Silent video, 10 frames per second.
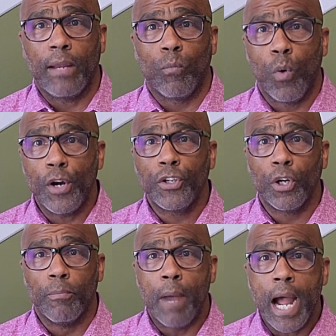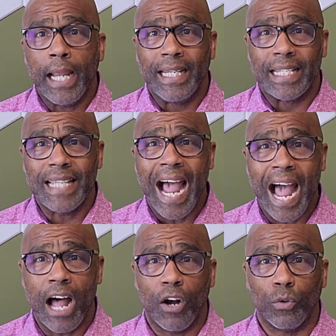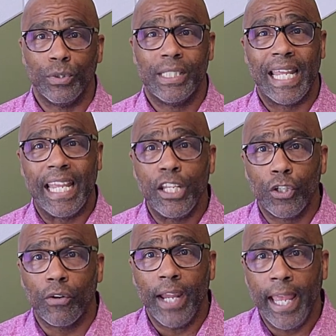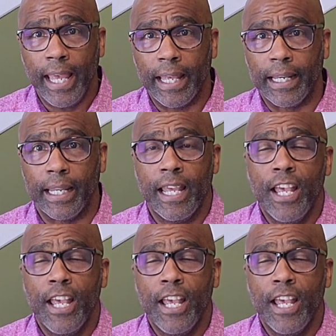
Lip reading: at where your mind is housed in your head.